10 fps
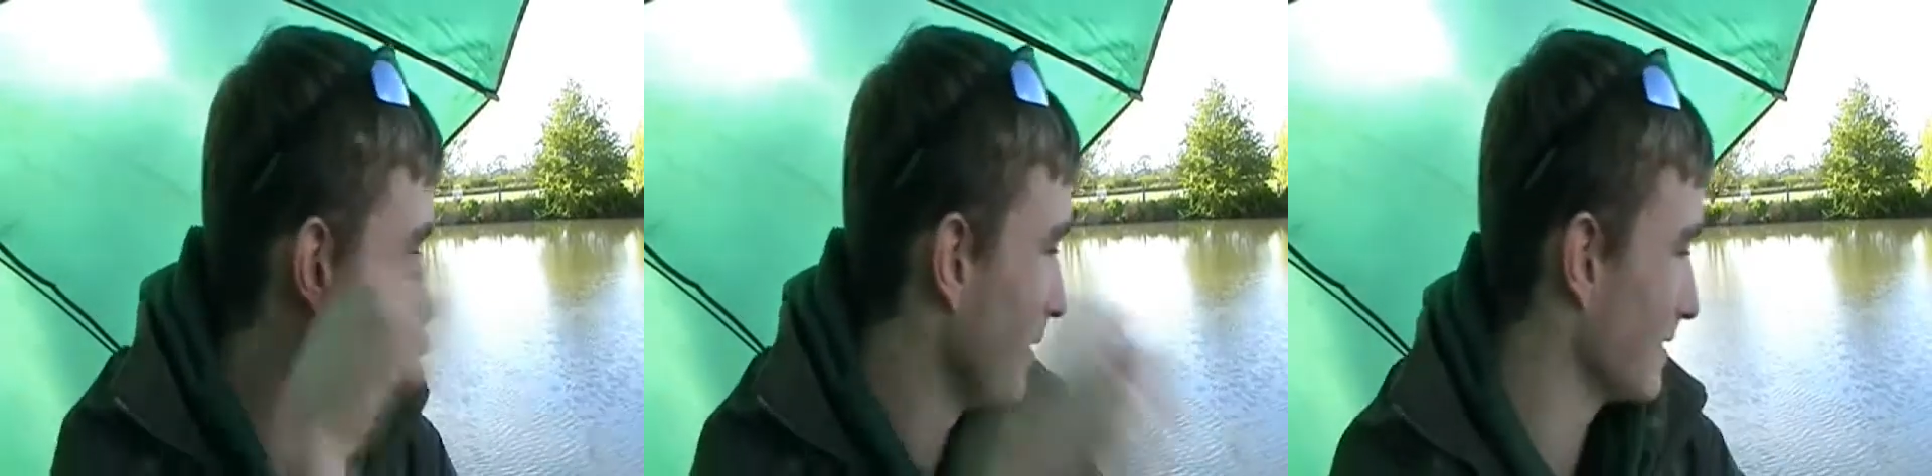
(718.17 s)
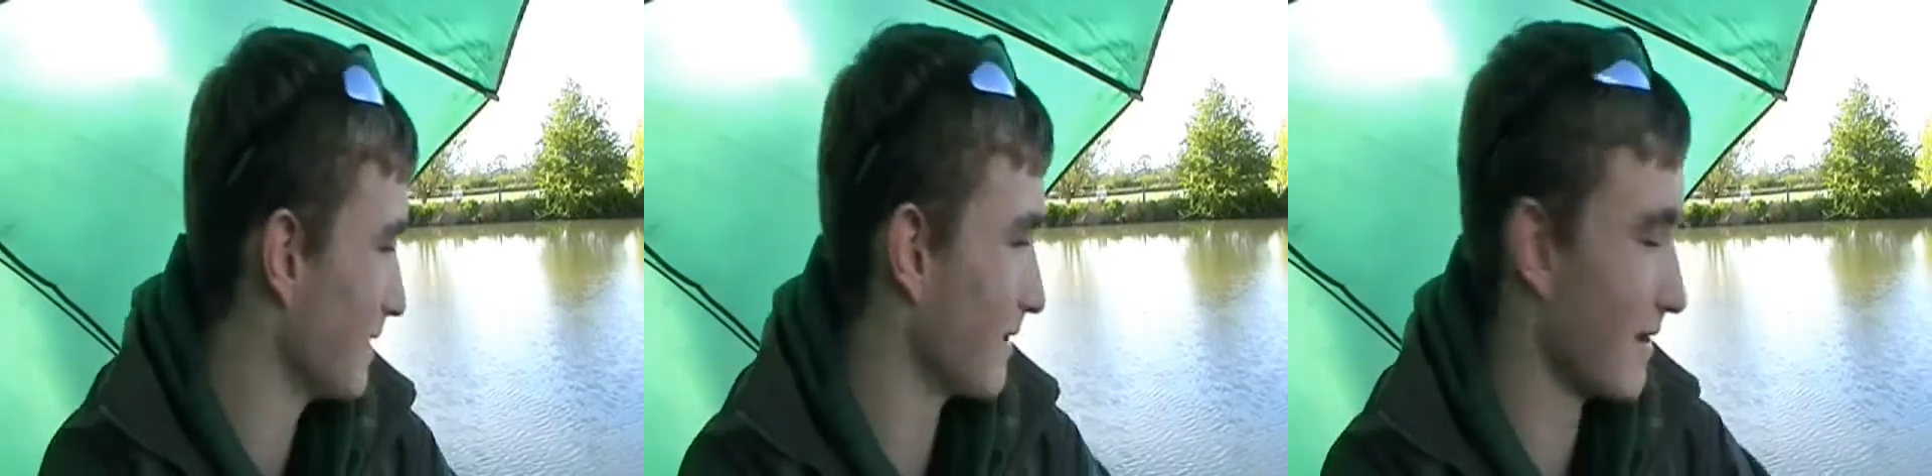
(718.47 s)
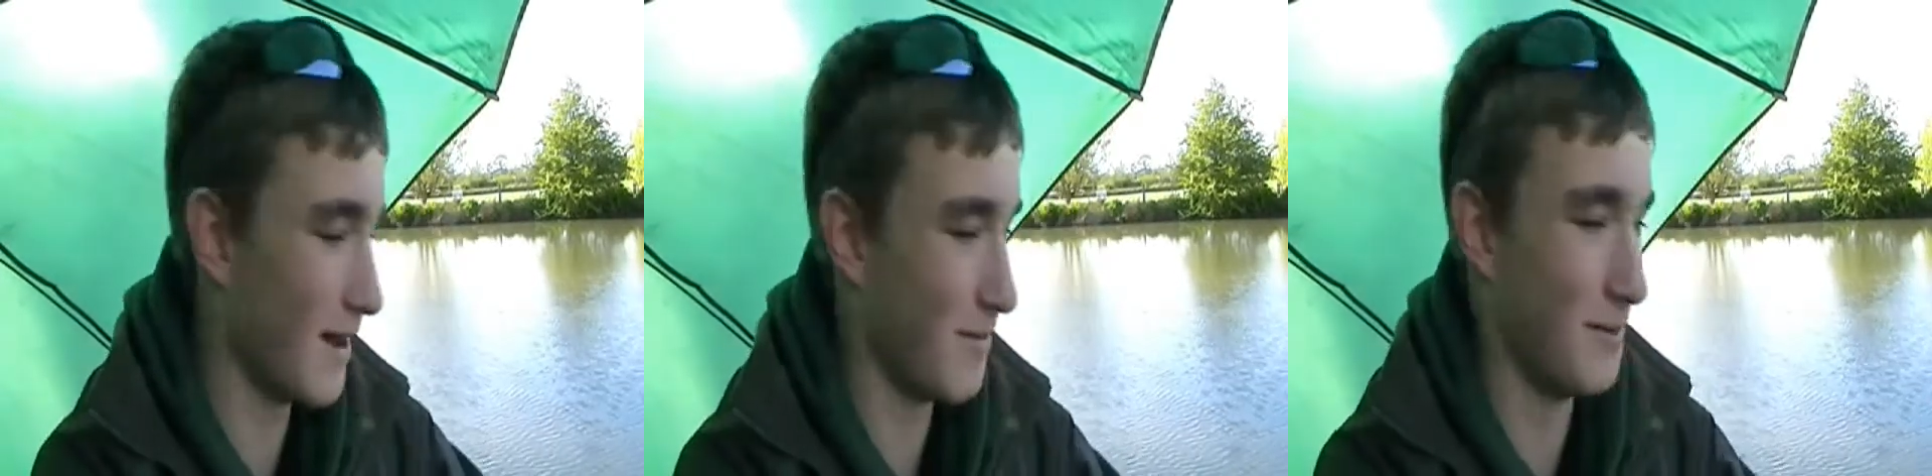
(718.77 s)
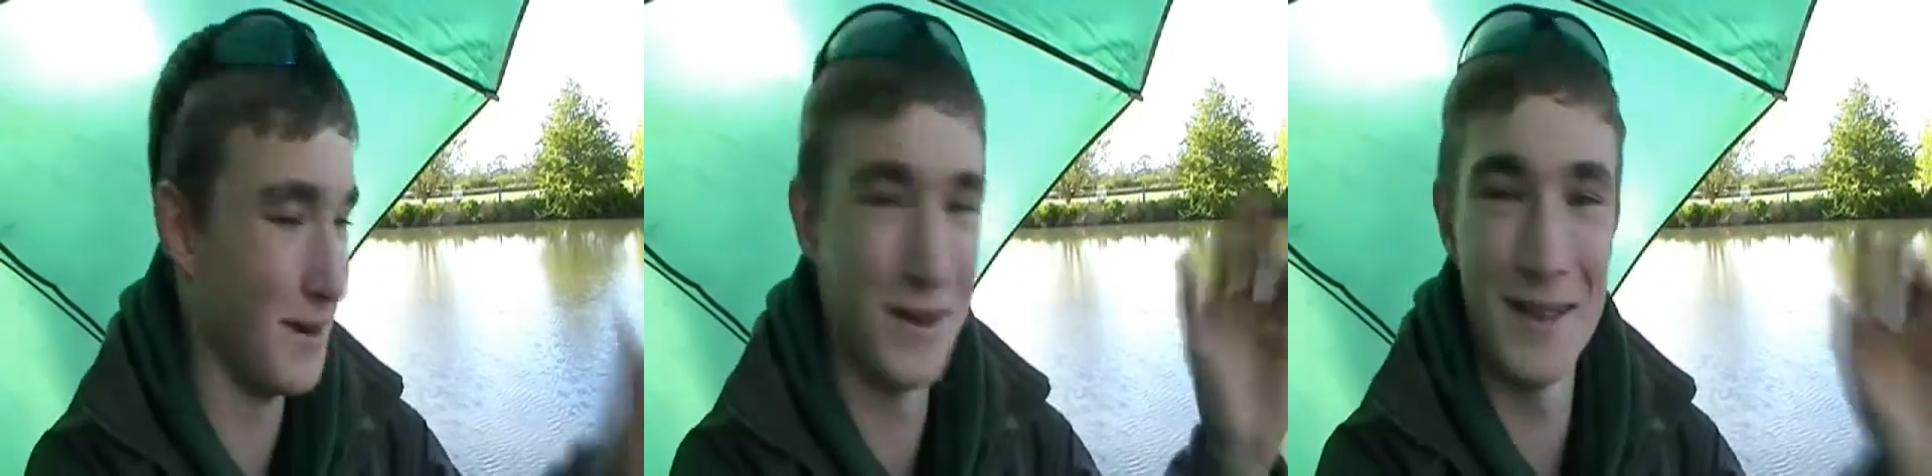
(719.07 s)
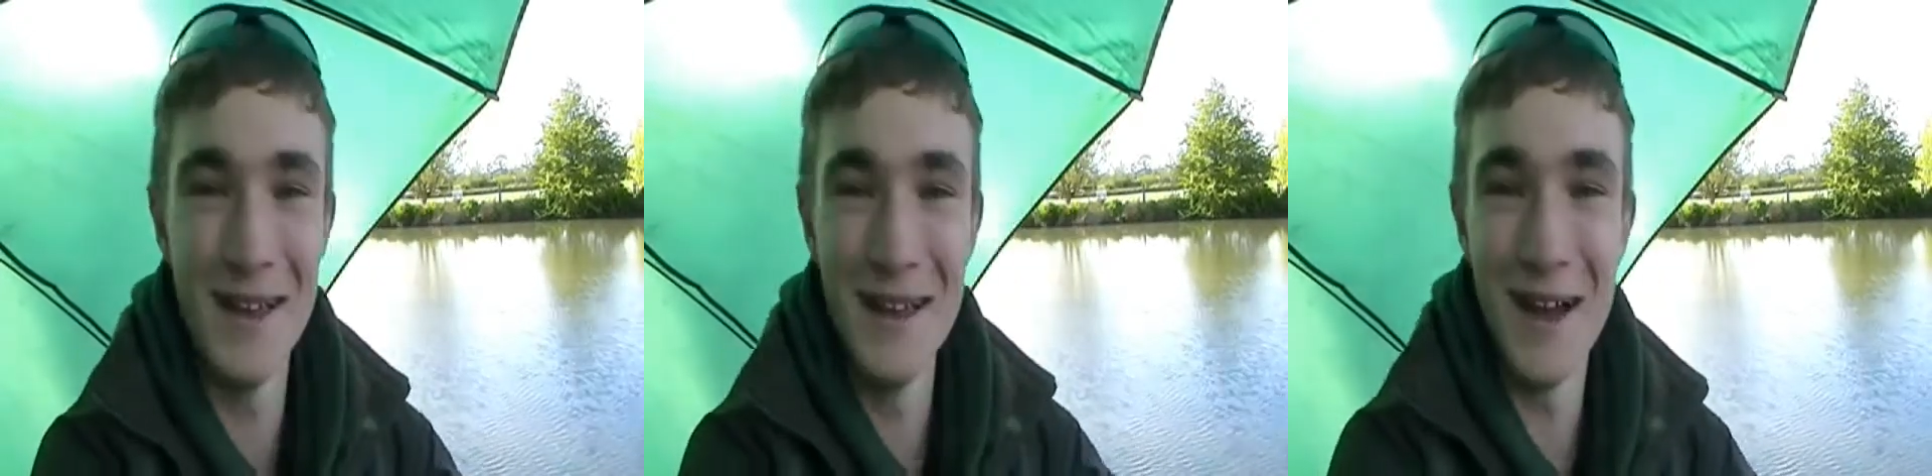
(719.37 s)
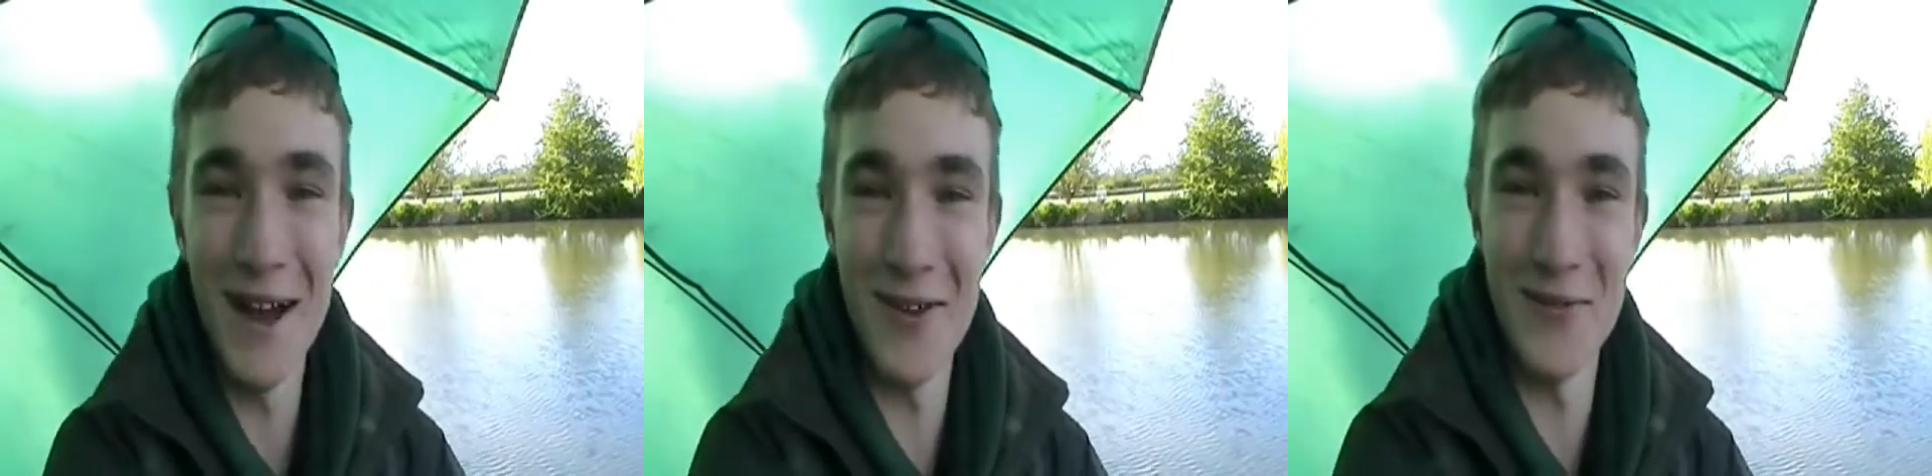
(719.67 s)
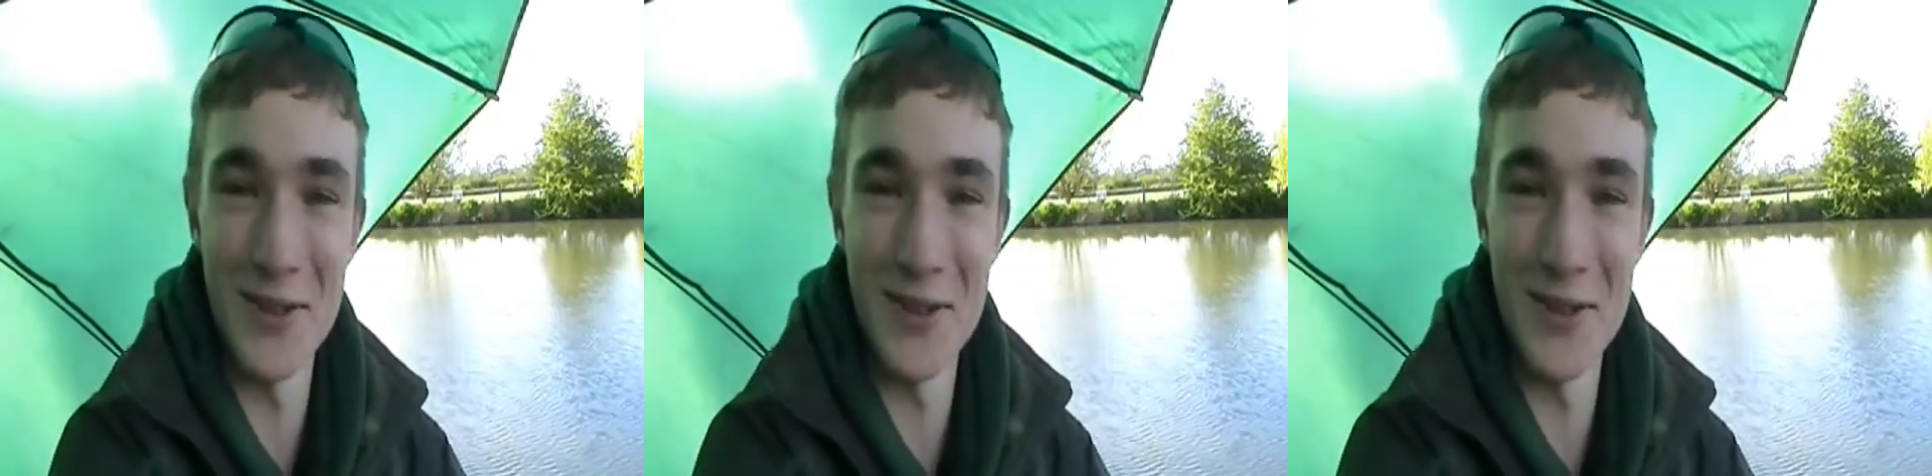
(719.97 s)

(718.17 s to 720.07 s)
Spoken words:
I picked up the carp, and half